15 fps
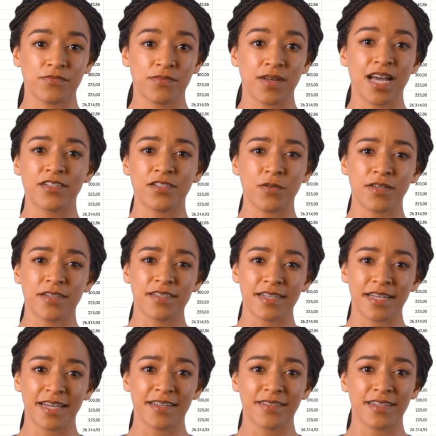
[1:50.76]
As you can
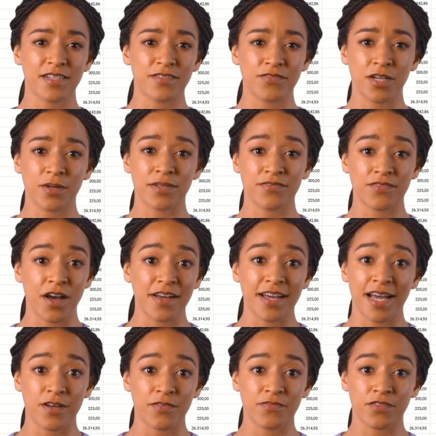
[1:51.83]
see, this view is very
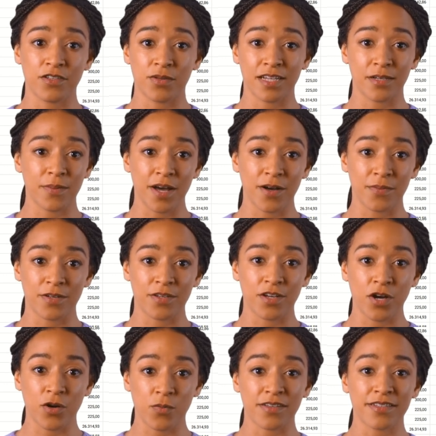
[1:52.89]
helpful to experiment
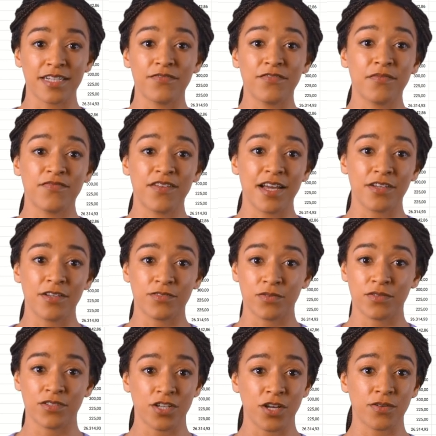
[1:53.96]
with different values
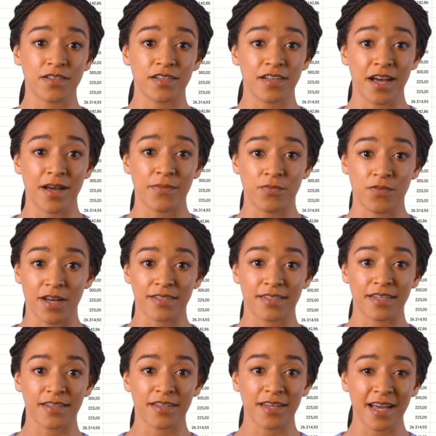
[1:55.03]
on a chosen time
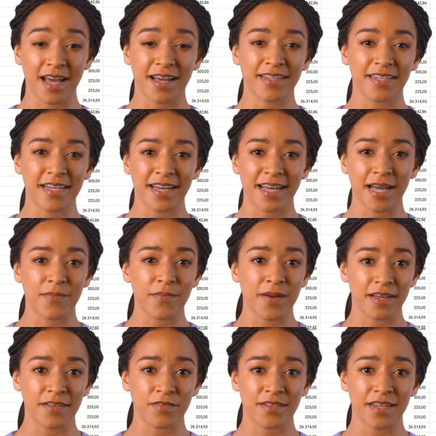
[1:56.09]
horizon and see the
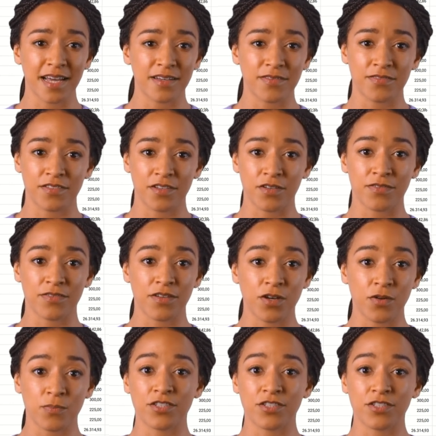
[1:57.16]
impact on the end result,